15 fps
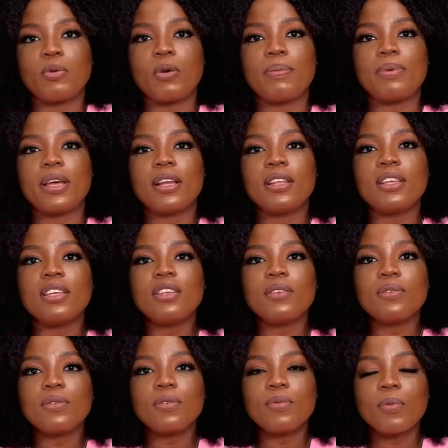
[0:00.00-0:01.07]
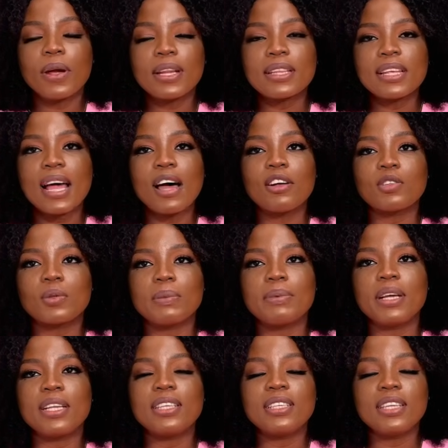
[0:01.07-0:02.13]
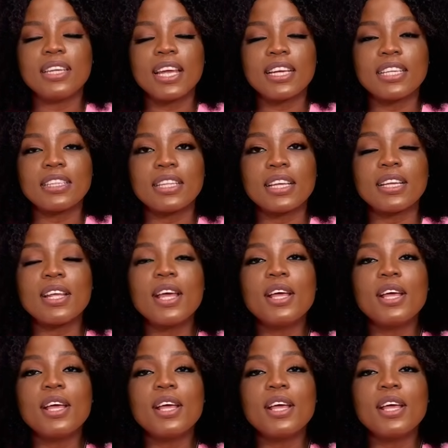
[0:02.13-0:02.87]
barely went out, we barely did anything.